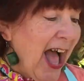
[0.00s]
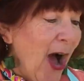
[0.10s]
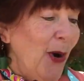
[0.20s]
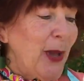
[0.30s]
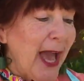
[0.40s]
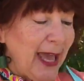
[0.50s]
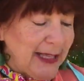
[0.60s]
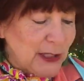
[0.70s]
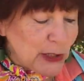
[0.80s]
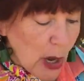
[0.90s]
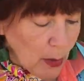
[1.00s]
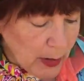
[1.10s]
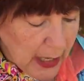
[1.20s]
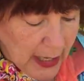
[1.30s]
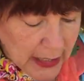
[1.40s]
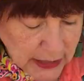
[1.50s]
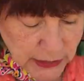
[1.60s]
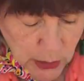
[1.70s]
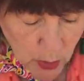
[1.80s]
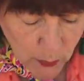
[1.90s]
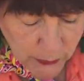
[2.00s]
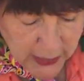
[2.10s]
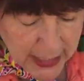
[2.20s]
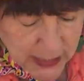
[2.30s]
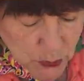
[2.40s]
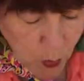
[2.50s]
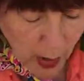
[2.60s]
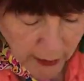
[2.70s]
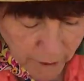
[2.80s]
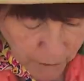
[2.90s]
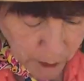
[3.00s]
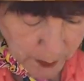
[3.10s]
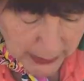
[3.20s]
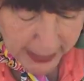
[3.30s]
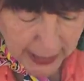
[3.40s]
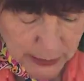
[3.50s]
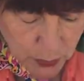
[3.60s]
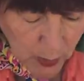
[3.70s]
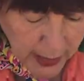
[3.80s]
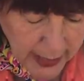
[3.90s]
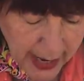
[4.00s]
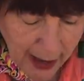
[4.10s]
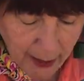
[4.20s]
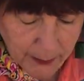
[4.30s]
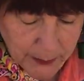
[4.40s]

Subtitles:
Okay, so these wonderful plants right now.